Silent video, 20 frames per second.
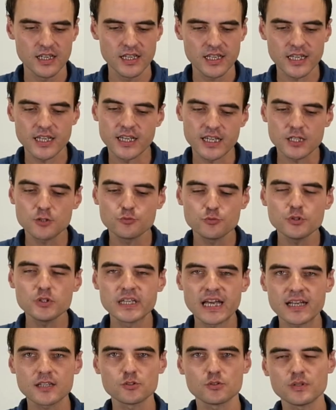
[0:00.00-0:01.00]
It would
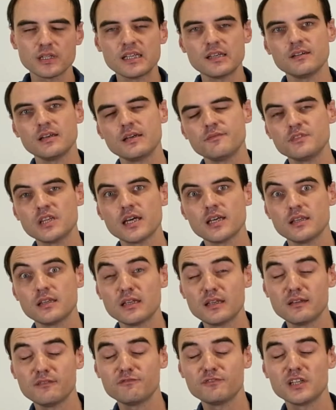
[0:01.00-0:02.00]
actually, if
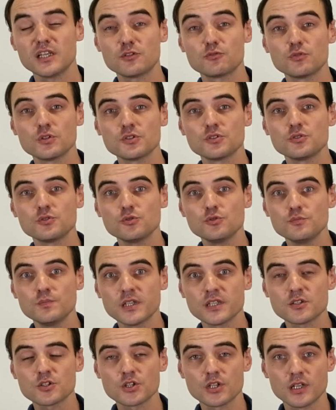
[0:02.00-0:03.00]
there was too
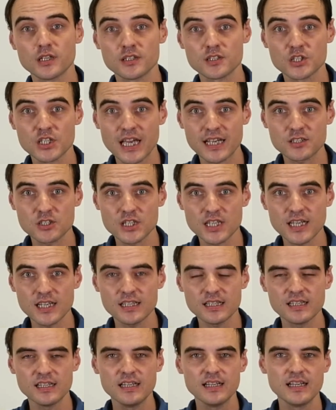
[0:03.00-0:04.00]
much
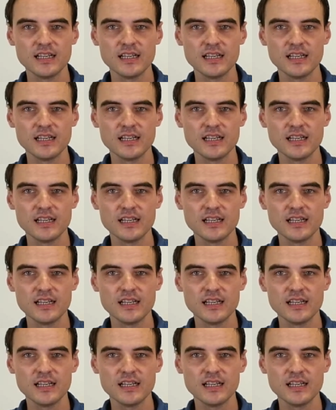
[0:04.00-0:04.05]
saching,